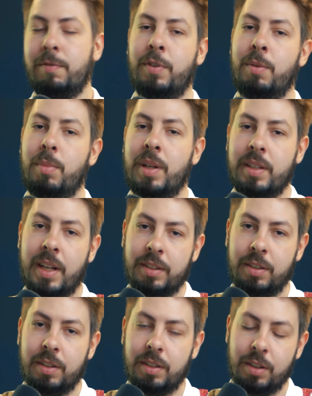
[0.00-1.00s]
from
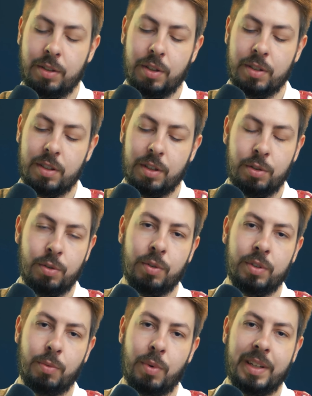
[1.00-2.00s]
another, you just
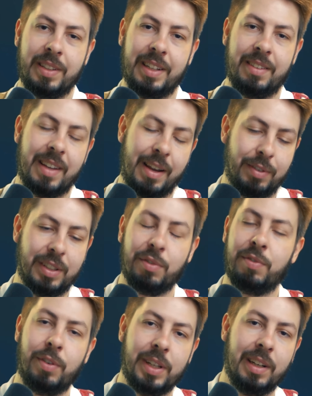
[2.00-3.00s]
short the one that's having the
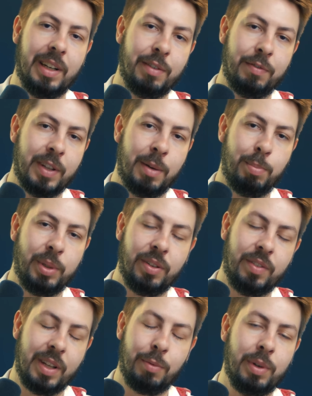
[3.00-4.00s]
free lift up
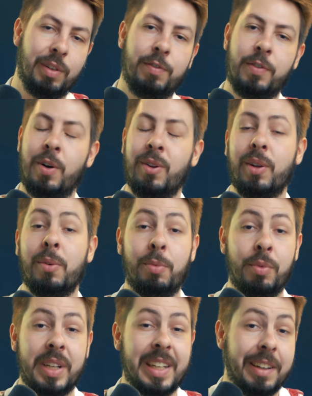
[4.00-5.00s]
because they will fall
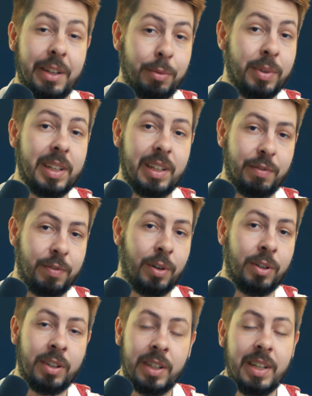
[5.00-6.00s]
really, really
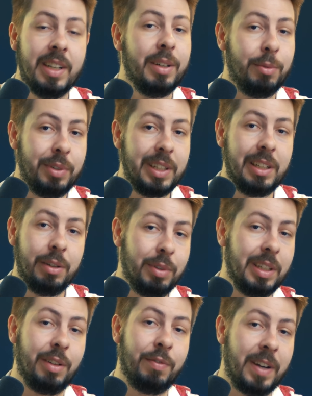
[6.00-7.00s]
far, really,
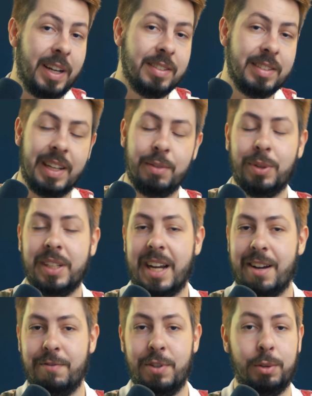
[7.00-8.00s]
really fast. And when they
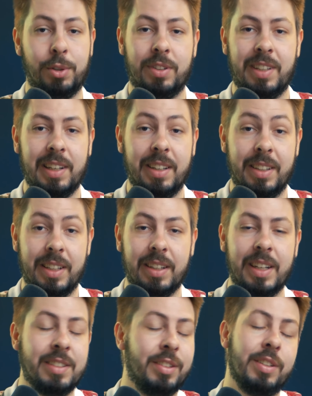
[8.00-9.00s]
have no utility,
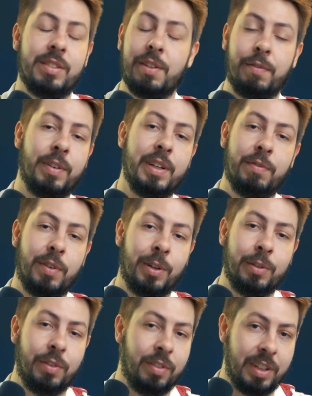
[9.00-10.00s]
it's just a free fall
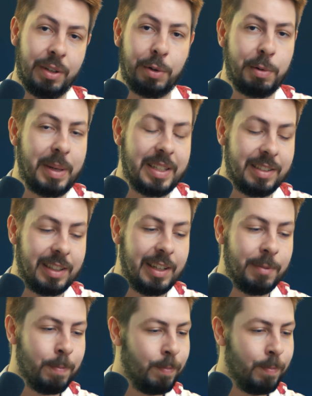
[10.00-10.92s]
to zero basically.